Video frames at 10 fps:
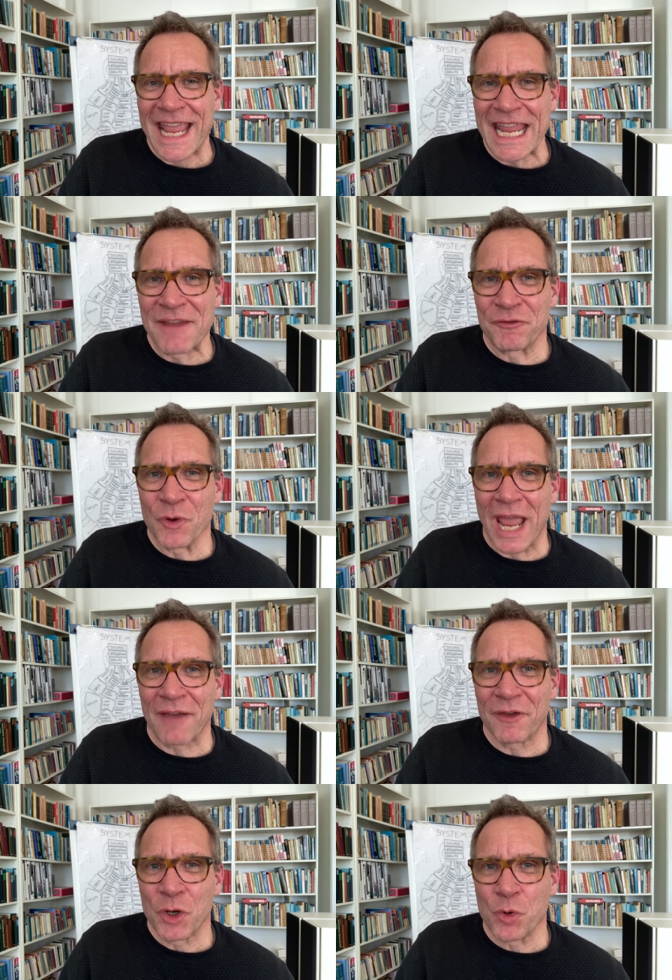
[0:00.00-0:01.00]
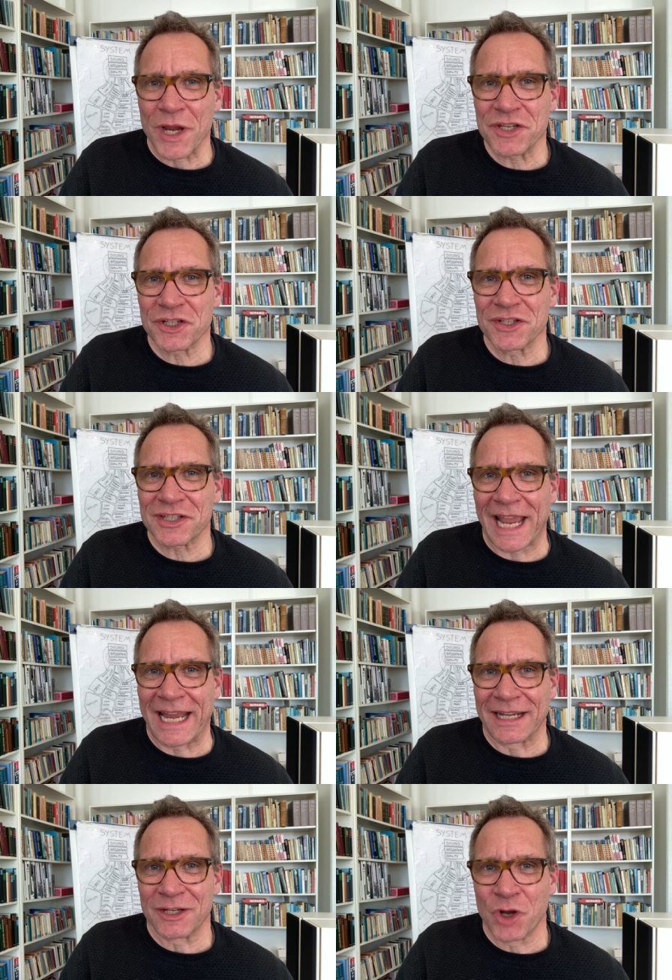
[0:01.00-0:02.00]
If you have questions
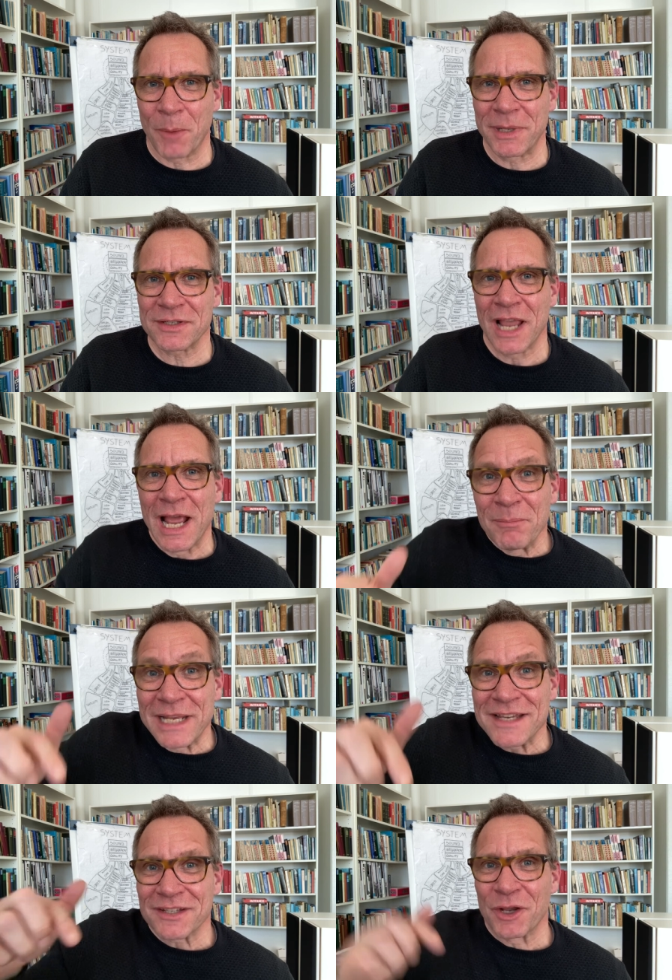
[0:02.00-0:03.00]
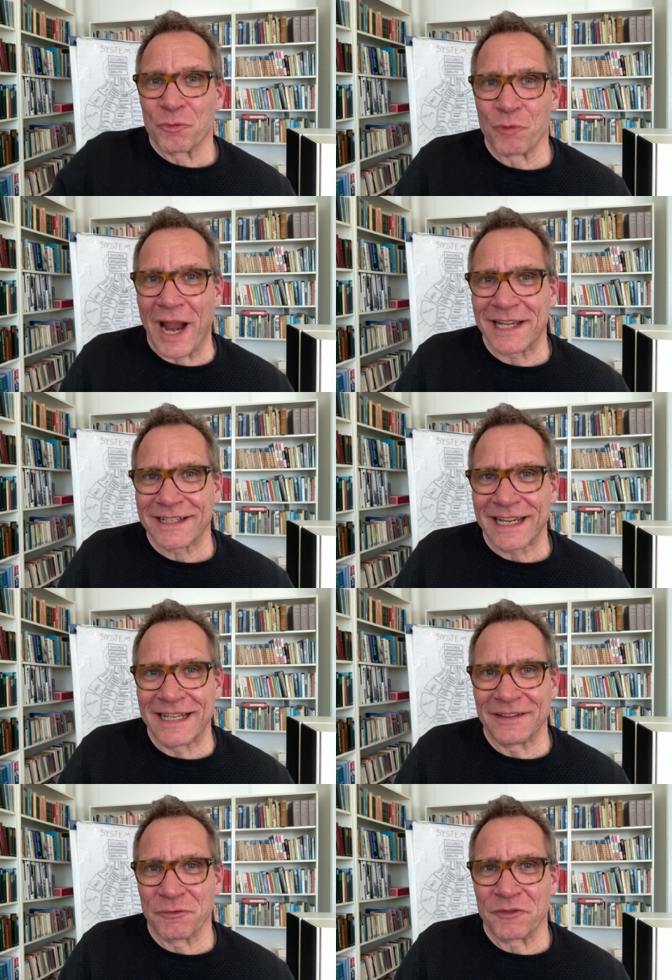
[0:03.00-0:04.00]
and comments, please write
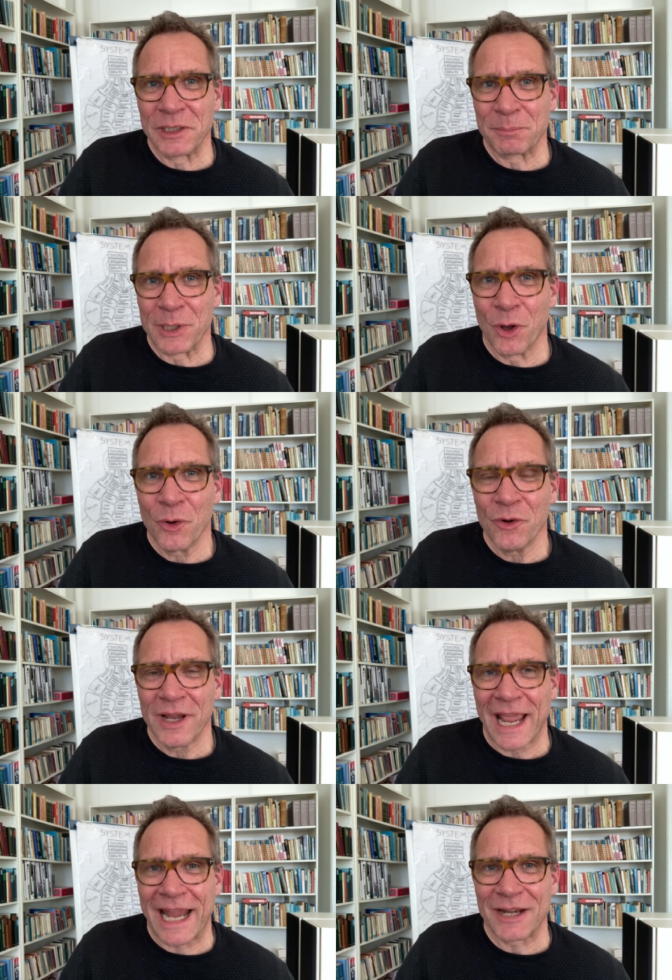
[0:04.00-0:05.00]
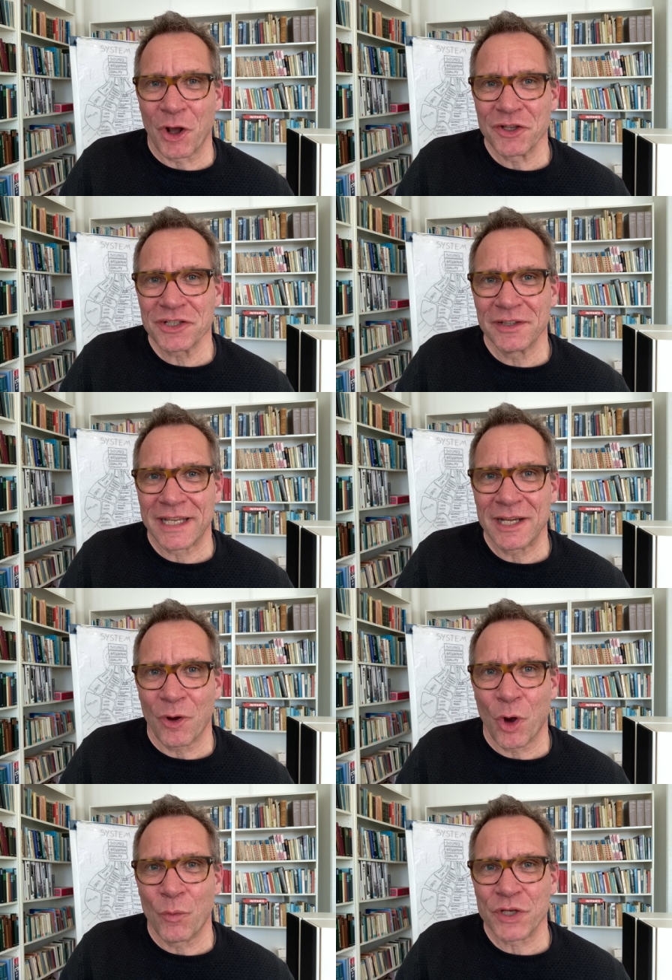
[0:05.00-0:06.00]
in the field below. And until then,
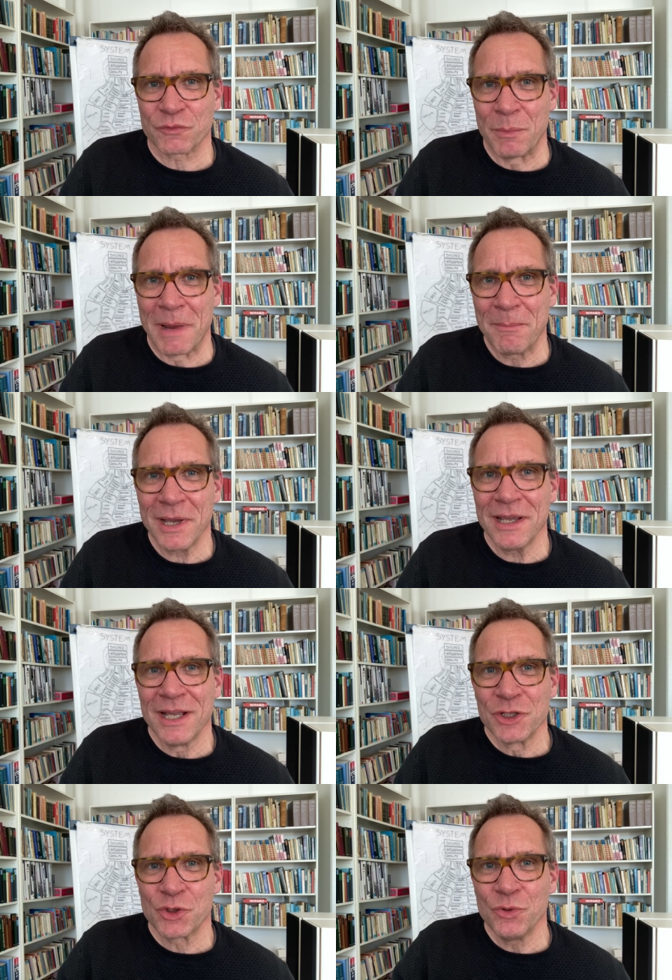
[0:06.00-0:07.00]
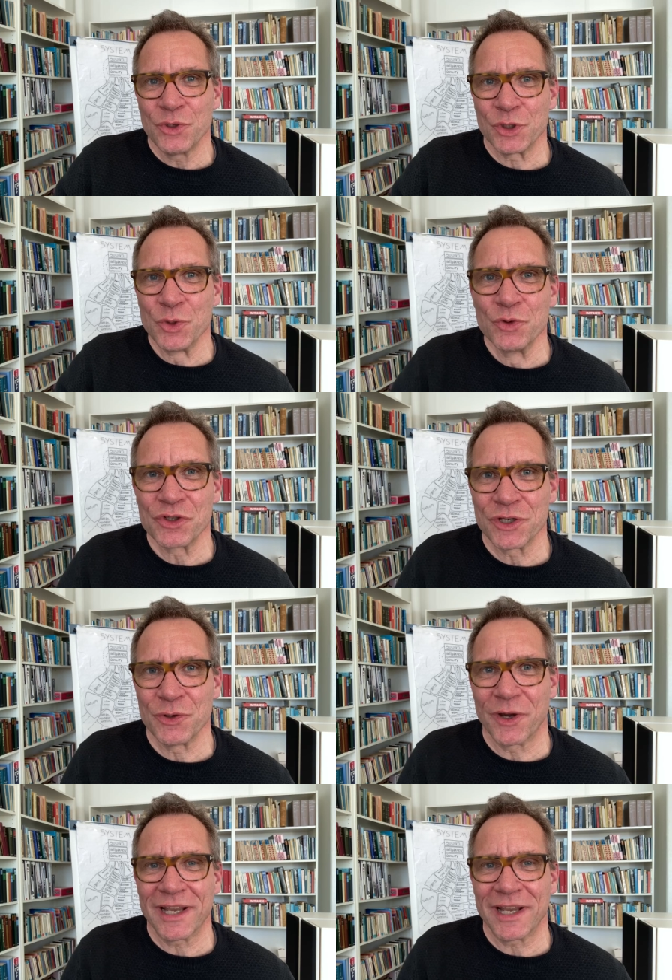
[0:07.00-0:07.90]
always remember to use your